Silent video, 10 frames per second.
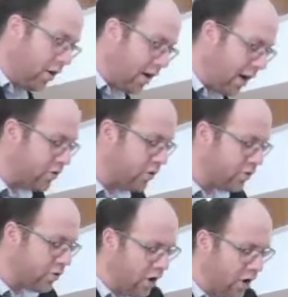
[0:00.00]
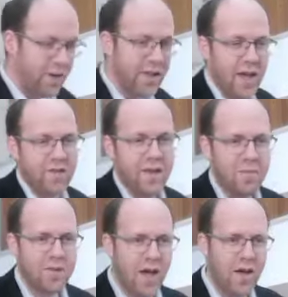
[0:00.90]
Okay. So stirring, yes,
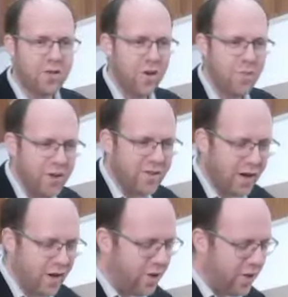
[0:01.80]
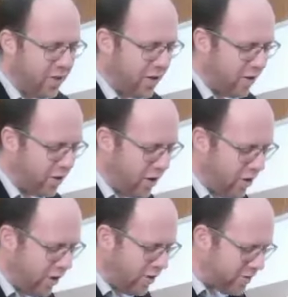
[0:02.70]
sometimes there are bits that are not, that
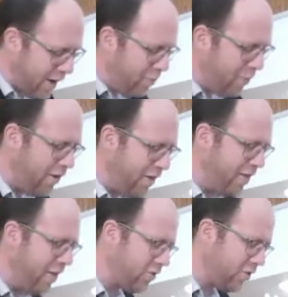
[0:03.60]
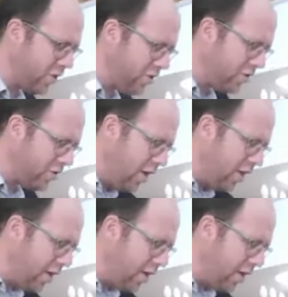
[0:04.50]
are somewhere in there that's not cooked.